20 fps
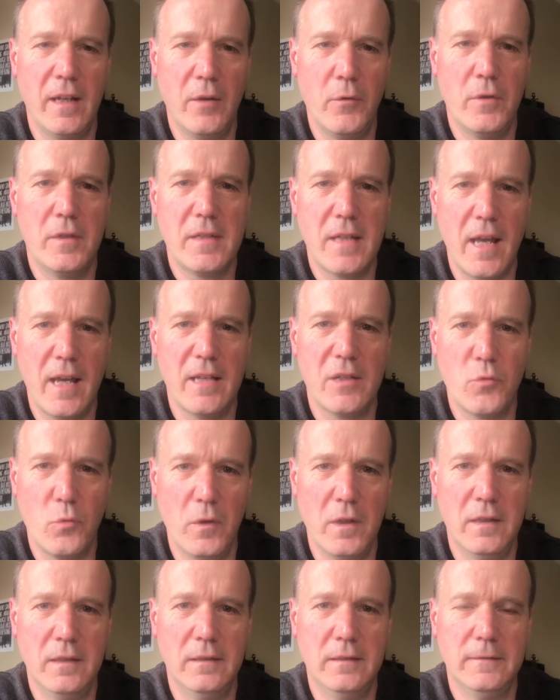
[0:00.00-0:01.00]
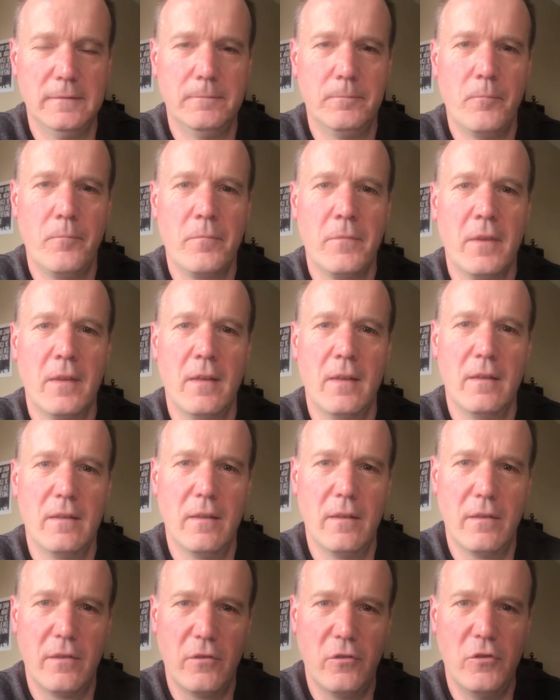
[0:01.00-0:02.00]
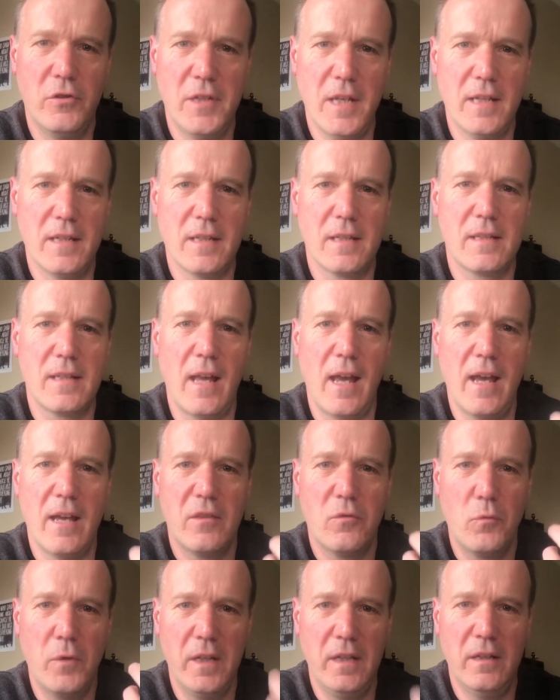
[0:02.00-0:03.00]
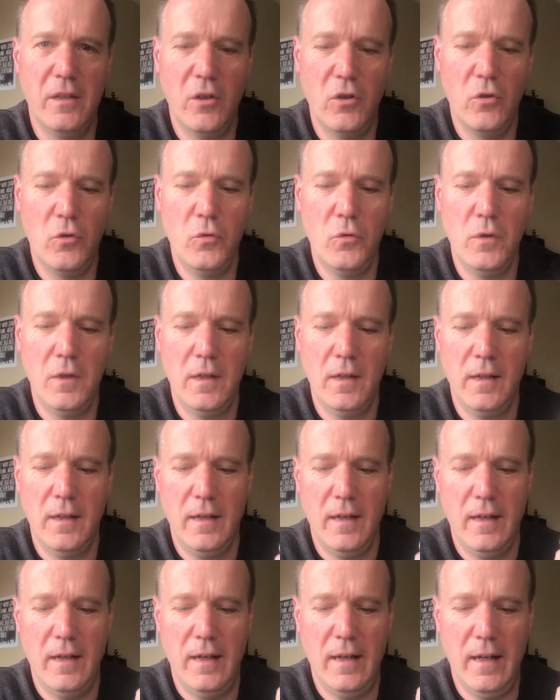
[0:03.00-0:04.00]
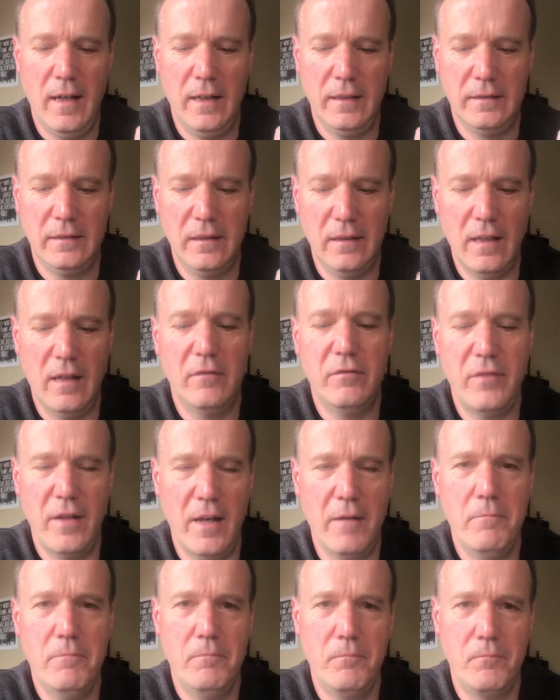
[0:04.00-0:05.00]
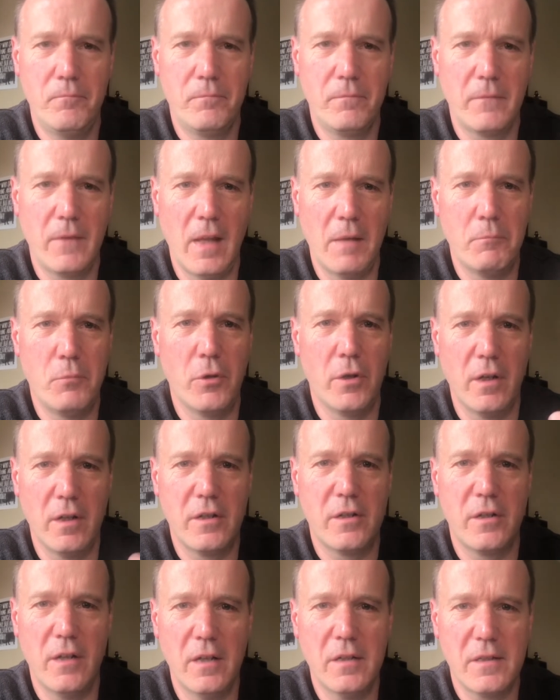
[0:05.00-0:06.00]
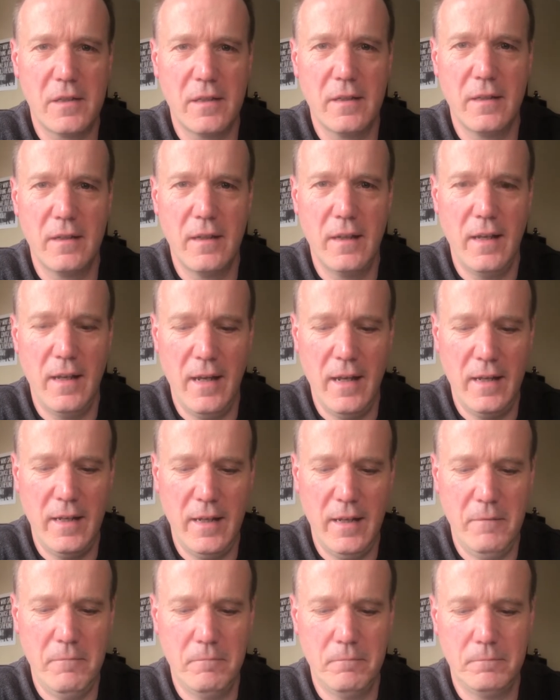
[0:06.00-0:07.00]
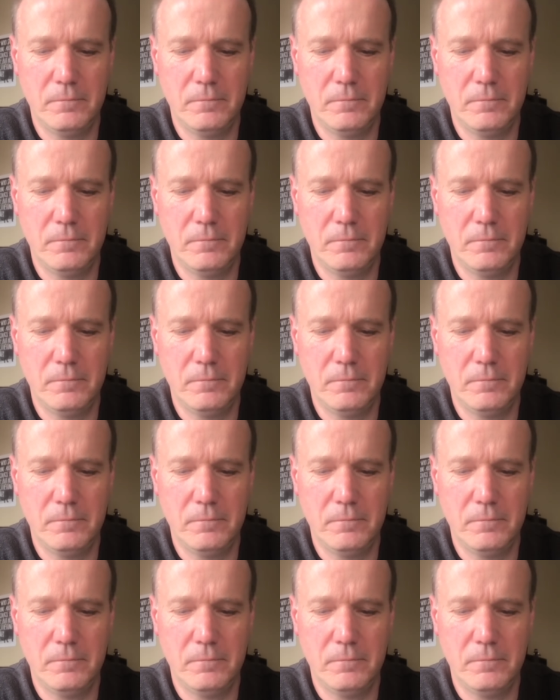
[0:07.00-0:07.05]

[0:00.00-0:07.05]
it was his will that through Jesus' death we know and love him and put our trust in him.